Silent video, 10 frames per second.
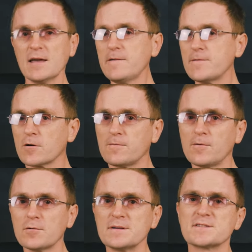If your
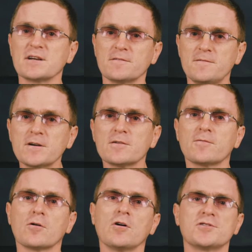phone is configured
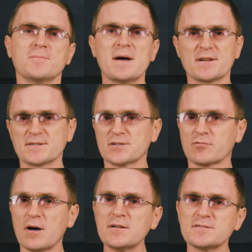for automatic
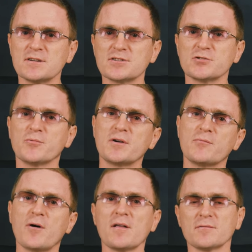synchronization with
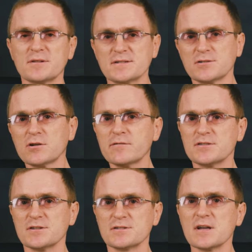one of these
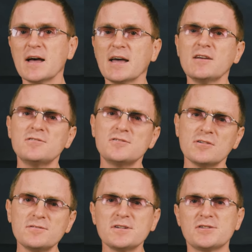services, you
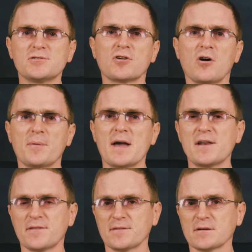don't need to copy
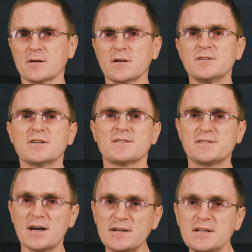anything, just
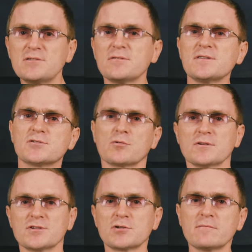sign in to the
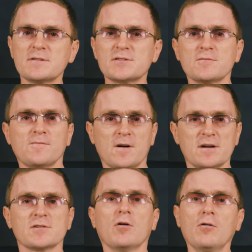storage service to
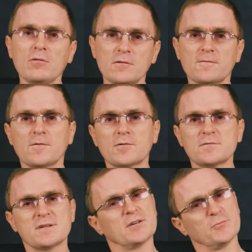find all your
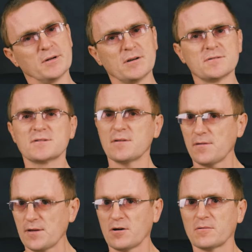photos and videos
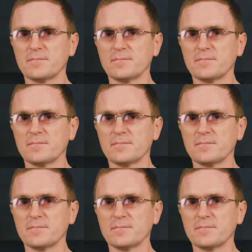there.